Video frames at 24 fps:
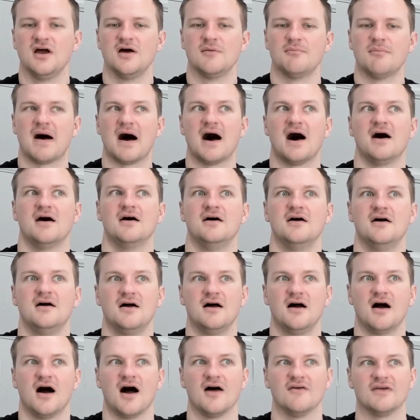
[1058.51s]
but
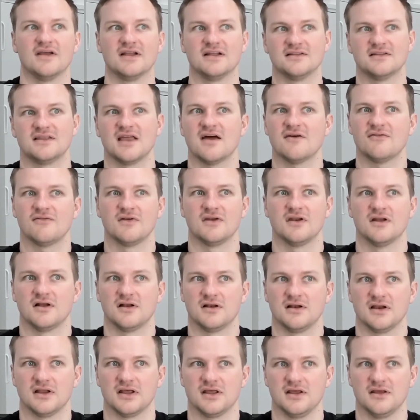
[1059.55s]
I think
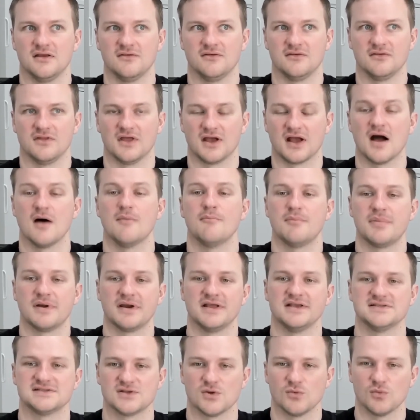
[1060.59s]
definitely the
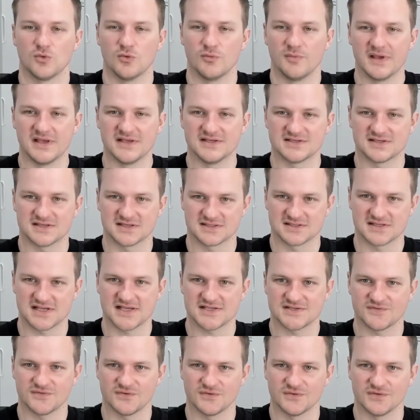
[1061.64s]
companies that will be
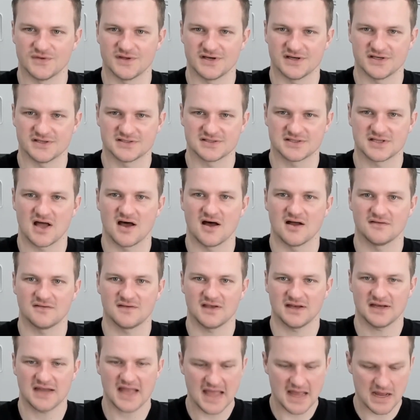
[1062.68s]
successful that are
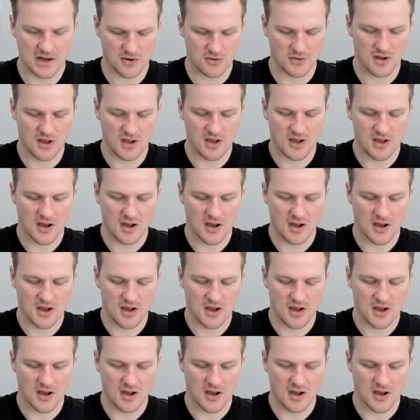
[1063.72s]
starting now